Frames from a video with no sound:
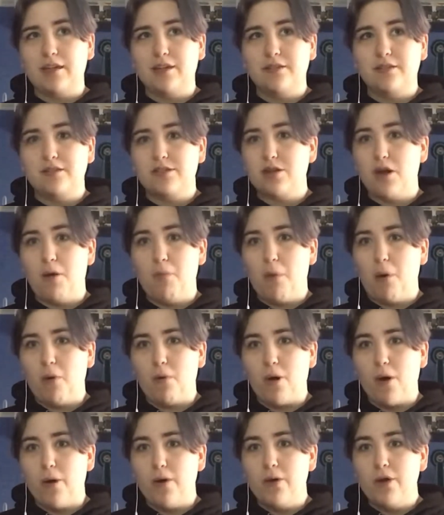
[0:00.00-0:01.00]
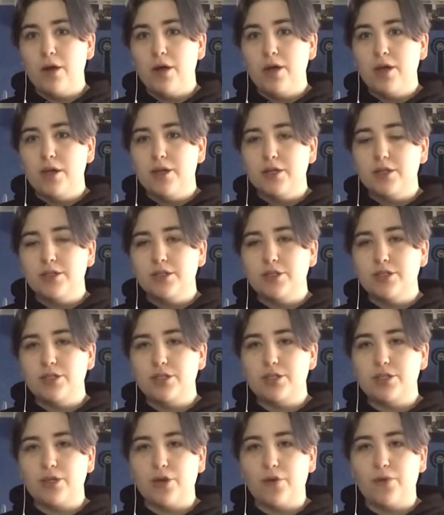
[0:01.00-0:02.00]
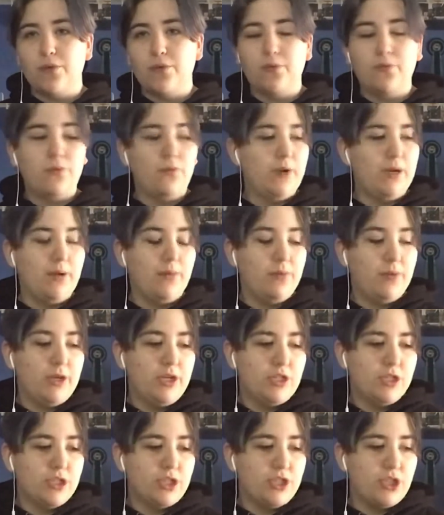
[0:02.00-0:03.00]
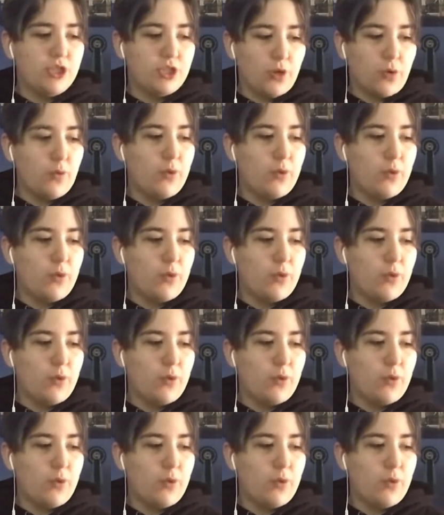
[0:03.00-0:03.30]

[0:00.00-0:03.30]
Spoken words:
tomorrow. So we just don't